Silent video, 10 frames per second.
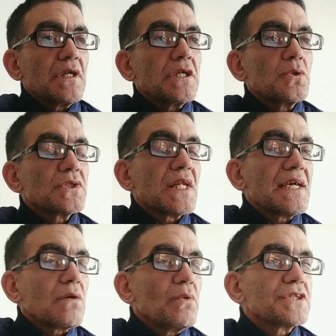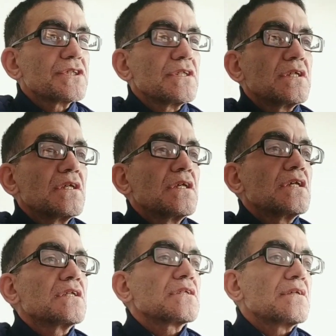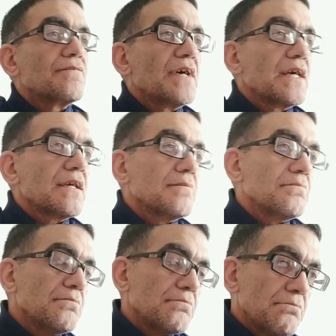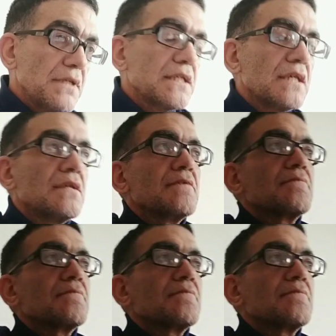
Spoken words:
use language to convey meaning,